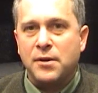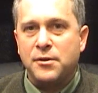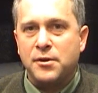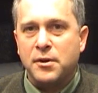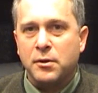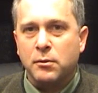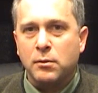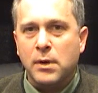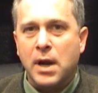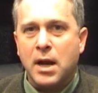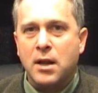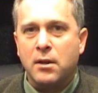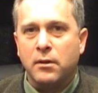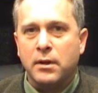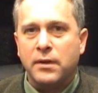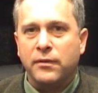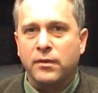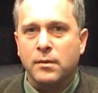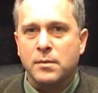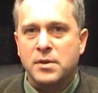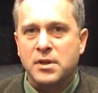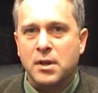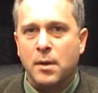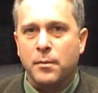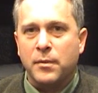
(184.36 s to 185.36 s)
that directly
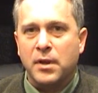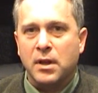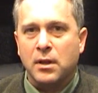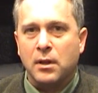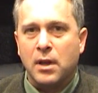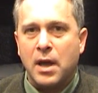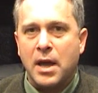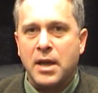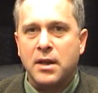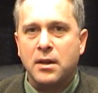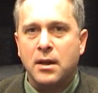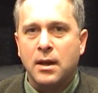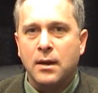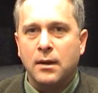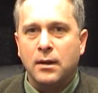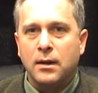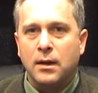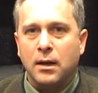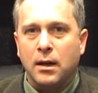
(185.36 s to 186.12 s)
from something like